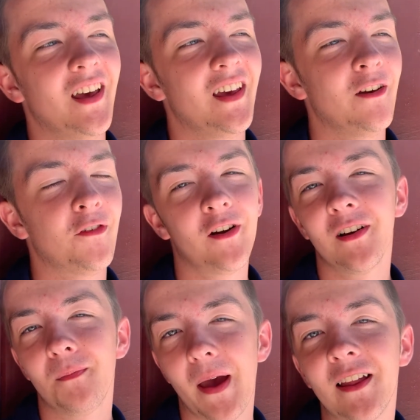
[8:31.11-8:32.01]
If you're in a
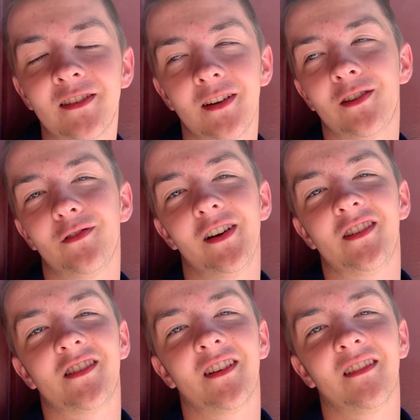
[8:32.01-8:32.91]
bad
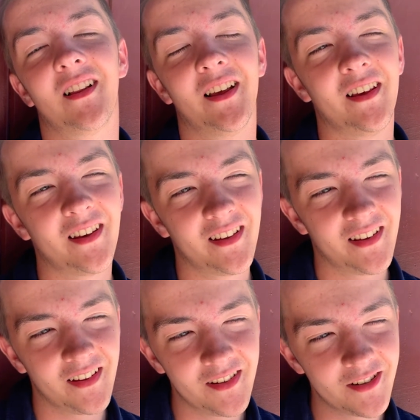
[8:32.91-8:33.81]
situation, like
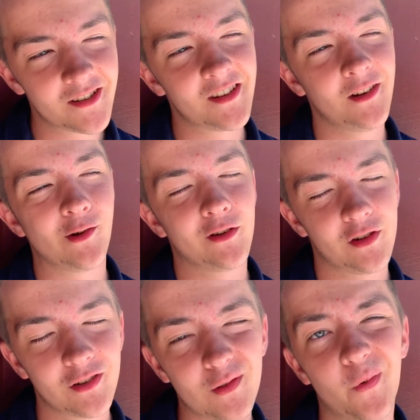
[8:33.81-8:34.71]
you
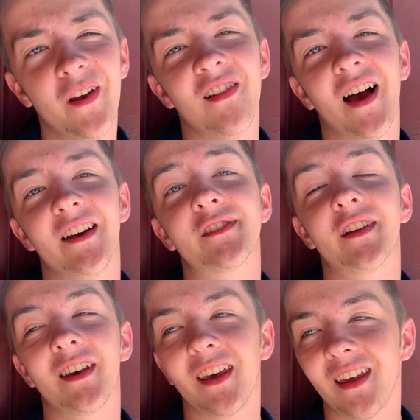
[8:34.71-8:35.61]
just realize
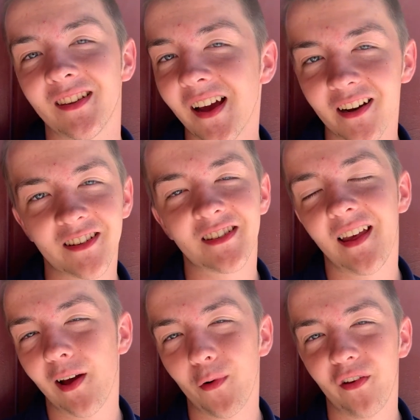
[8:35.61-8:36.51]
like it's not going to stay
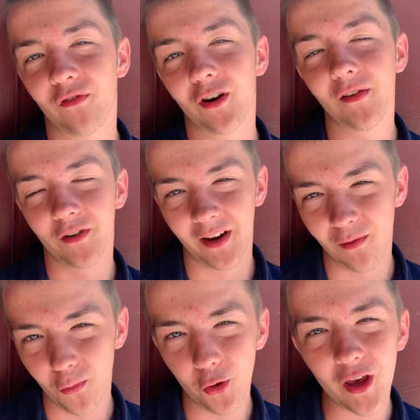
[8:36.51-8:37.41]
that way forever. It
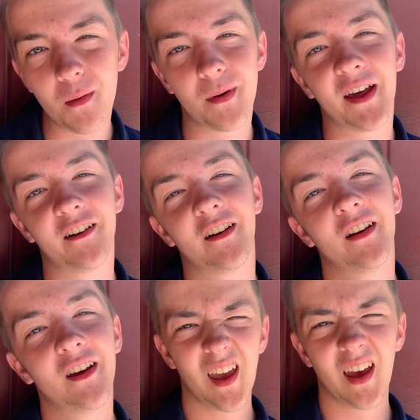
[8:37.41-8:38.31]
will get better.
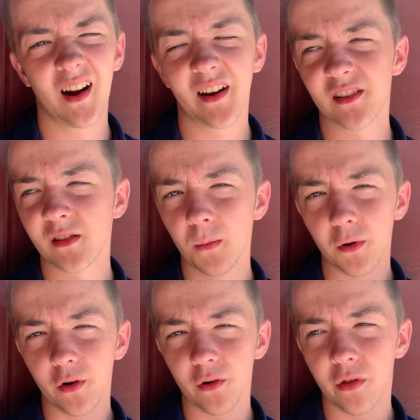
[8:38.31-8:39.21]
I guess
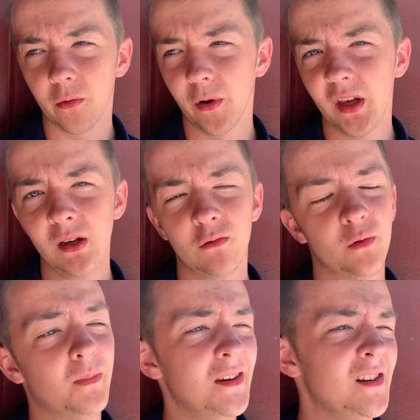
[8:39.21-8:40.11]
number three
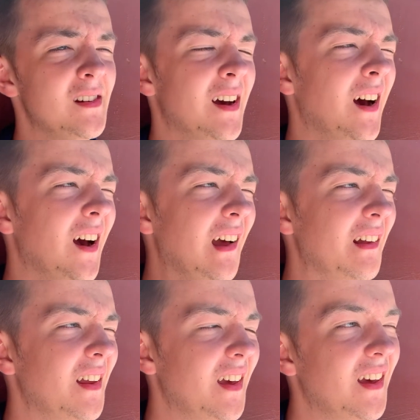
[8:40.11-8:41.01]
would be
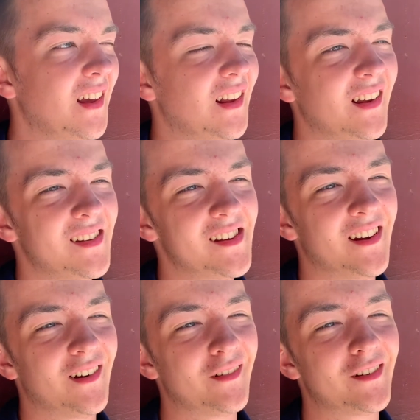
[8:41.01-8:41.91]

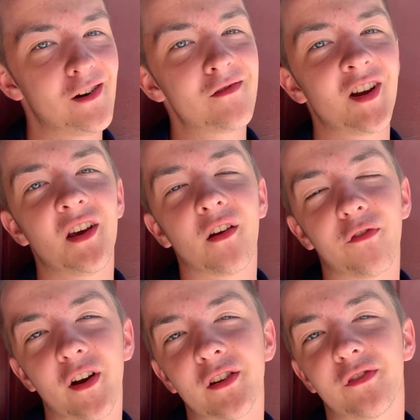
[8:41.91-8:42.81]
don't take your
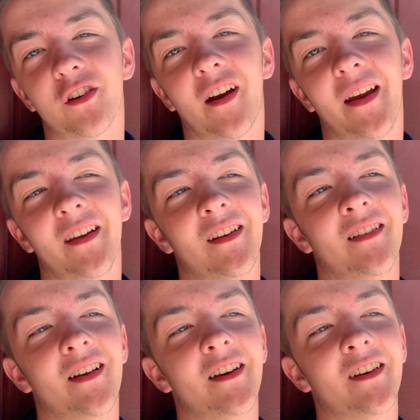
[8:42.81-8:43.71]
friends for granted.
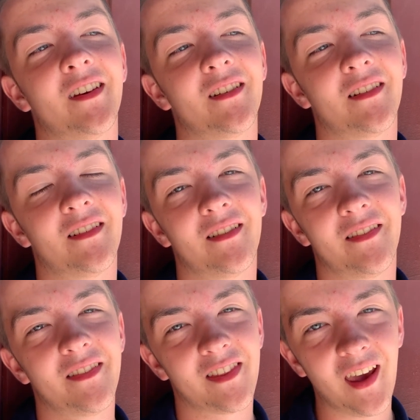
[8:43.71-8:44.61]
Like,
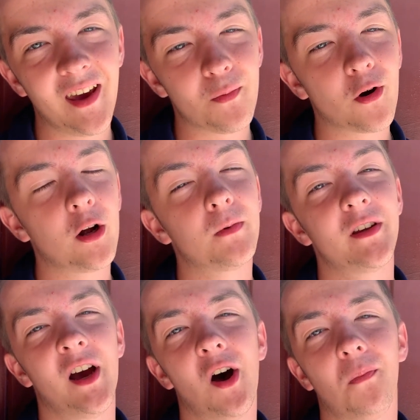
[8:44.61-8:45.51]
they probably
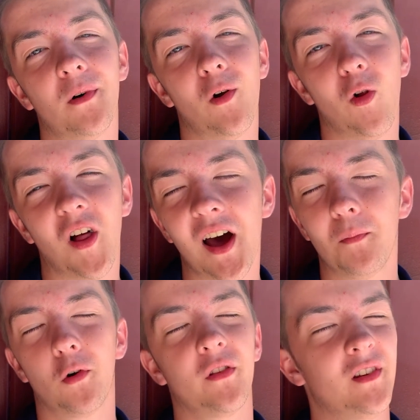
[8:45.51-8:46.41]
help a lot
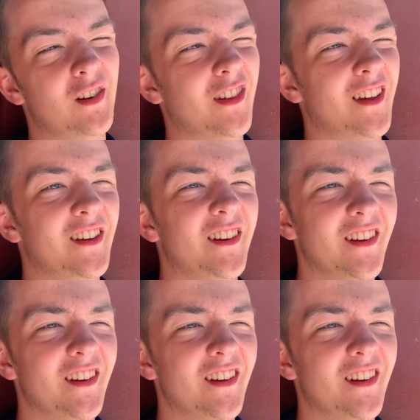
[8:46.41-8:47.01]
more than you think.